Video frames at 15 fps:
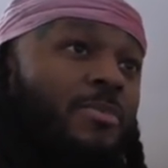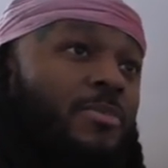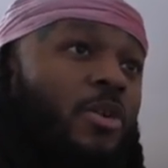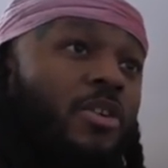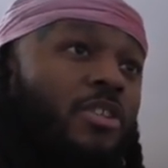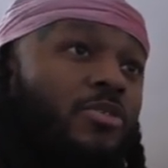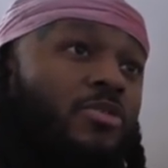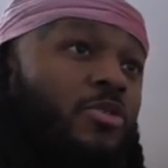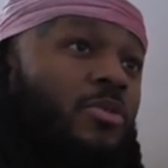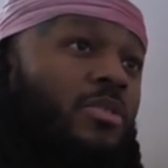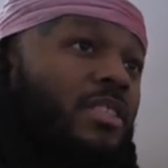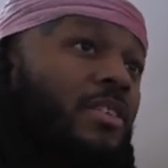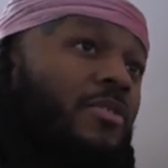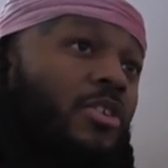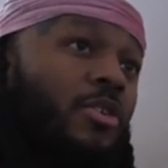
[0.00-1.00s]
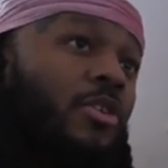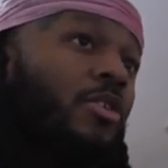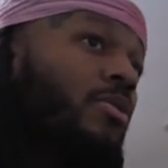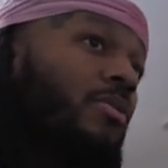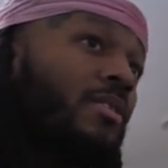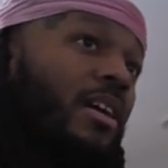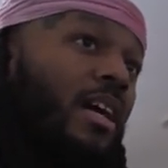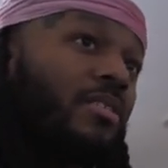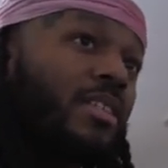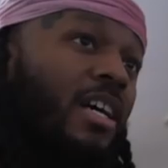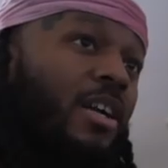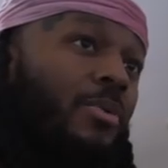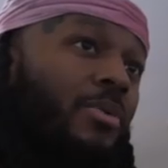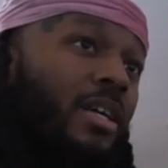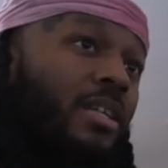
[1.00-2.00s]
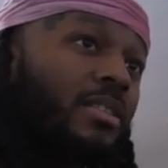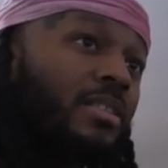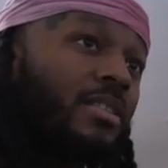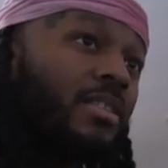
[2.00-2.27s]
them know that you're doing stuff on your own outside of practice.